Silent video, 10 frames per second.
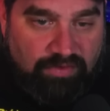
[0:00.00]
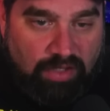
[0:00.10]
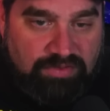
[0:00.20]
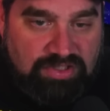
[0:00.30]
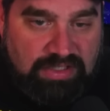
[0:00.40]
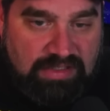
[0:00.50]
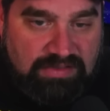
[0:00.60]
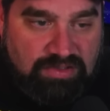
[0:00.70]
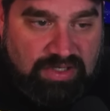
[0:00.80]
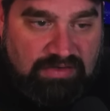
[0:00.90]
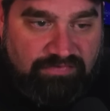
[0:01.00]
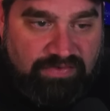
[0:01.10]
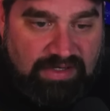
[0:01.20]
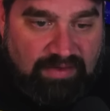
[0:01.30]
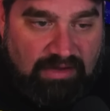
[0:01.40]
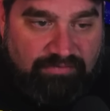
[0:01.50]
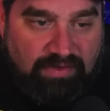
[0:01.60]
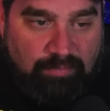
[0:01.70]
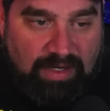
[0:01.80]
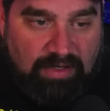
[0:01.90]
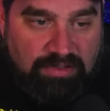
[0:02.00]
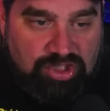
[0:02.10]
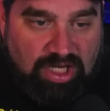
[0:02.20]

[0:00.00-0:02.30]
involved she is in trying to fix Affleck's marriage.